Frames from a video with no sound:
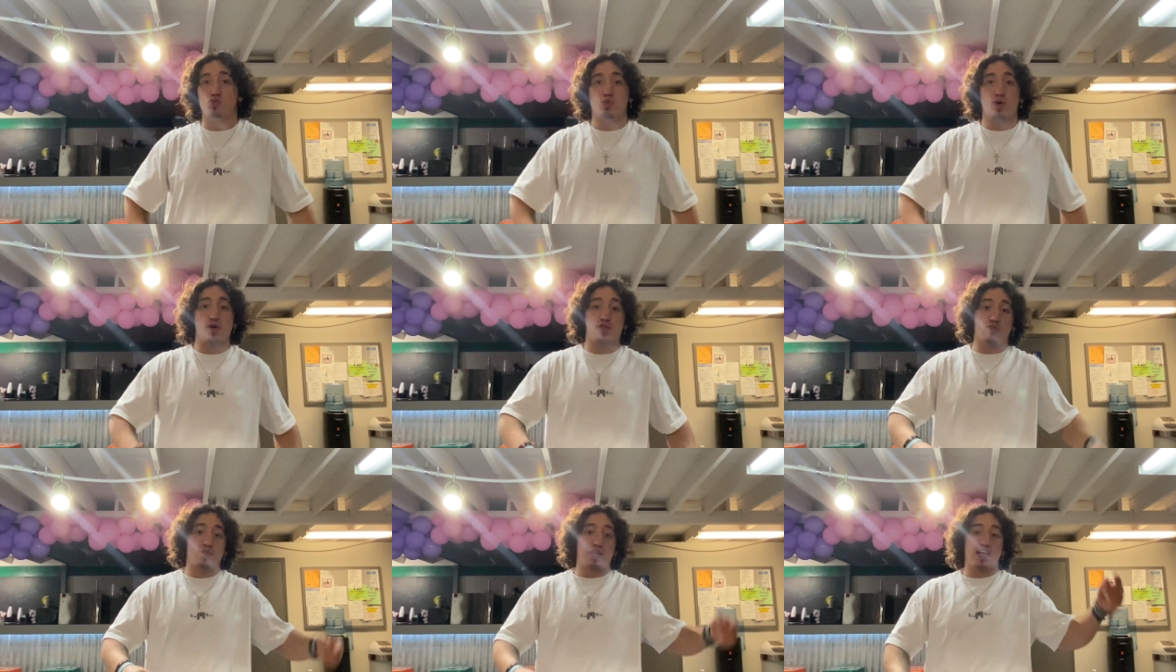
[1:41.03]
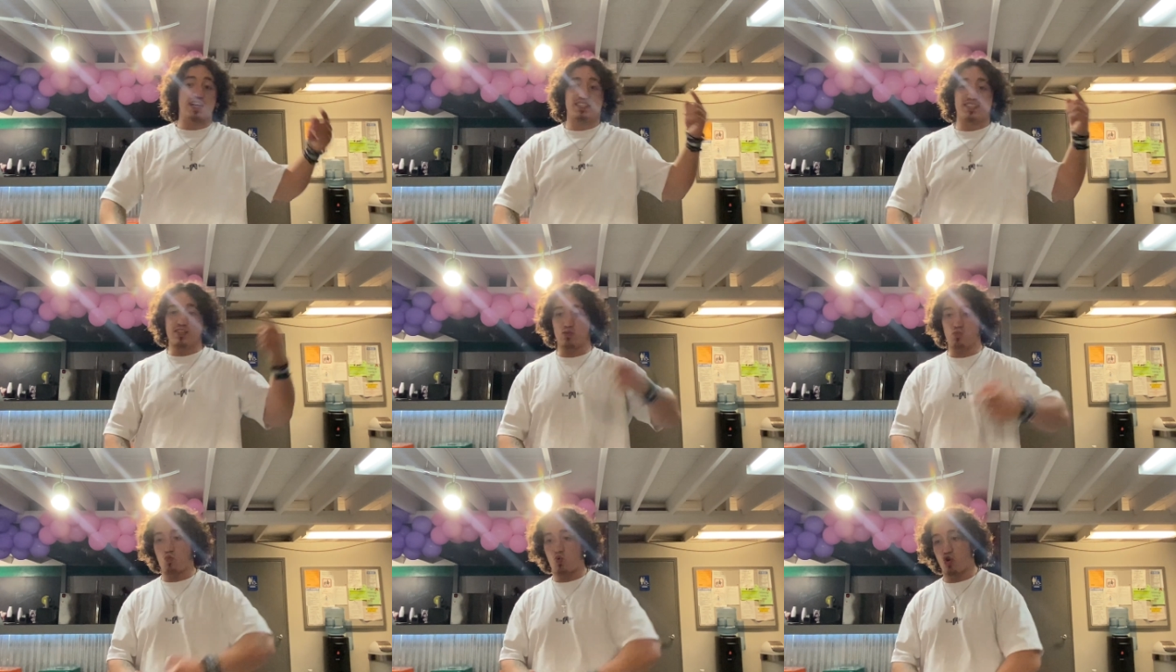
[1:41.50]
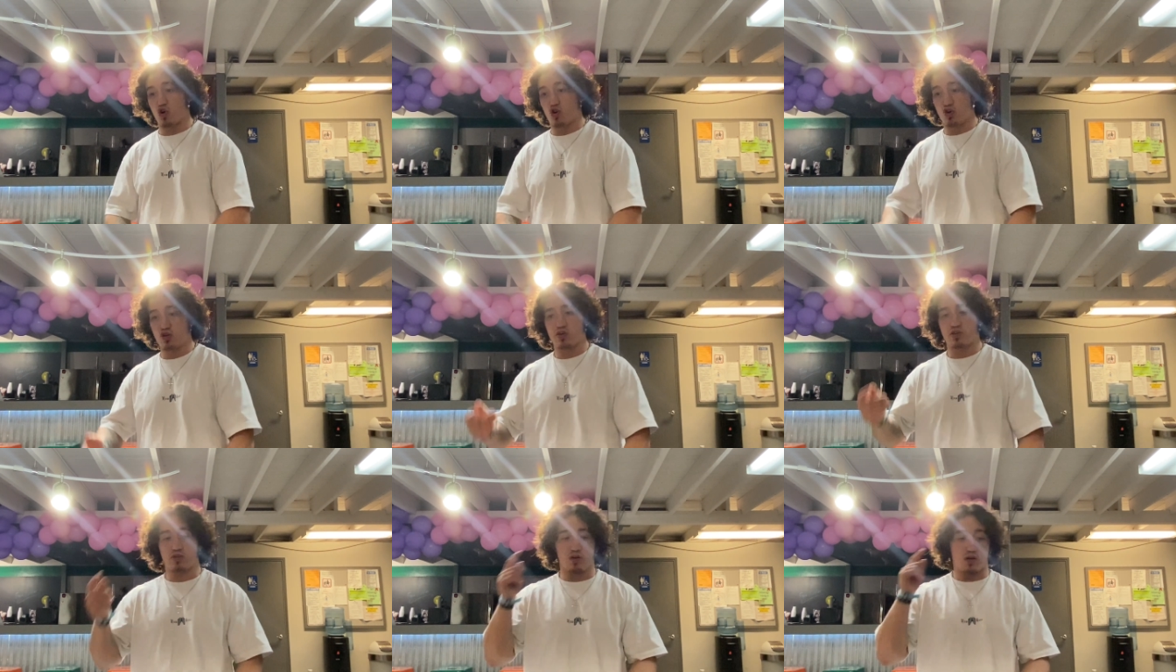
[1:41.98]
whether that's in work,
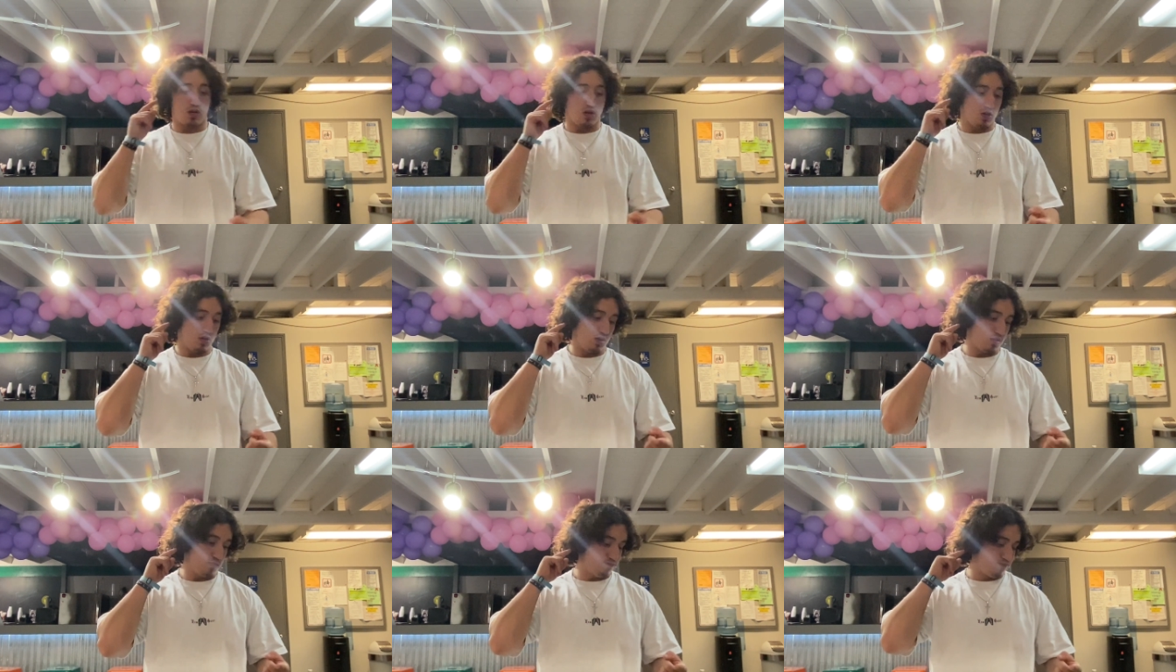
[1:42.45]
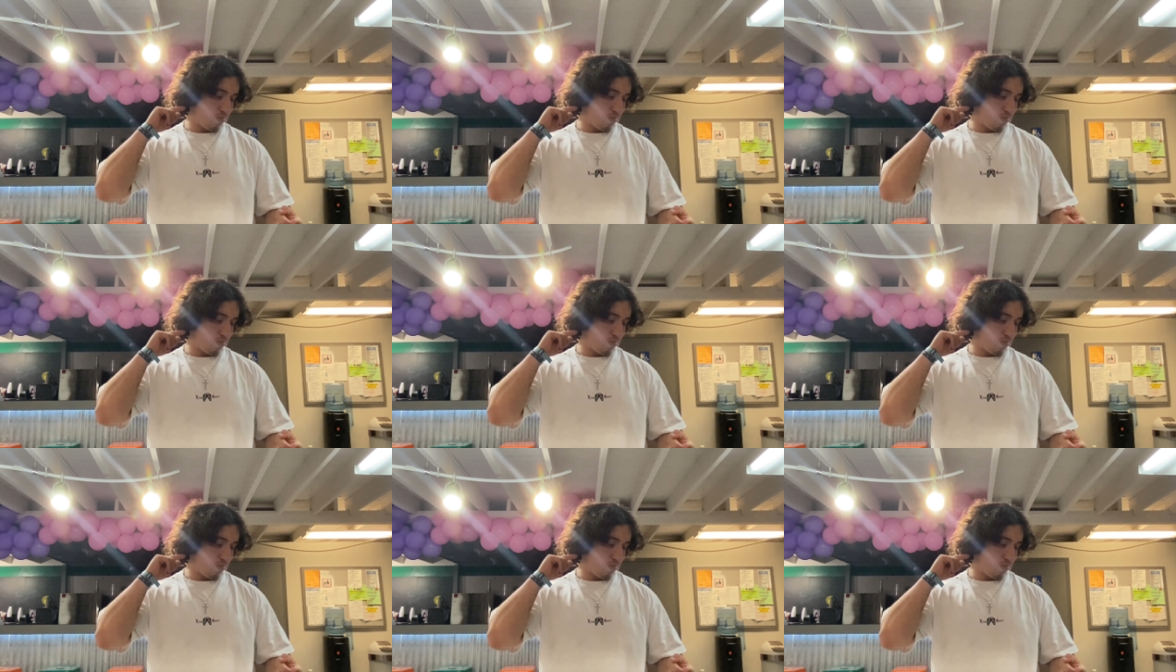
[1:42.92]
uh,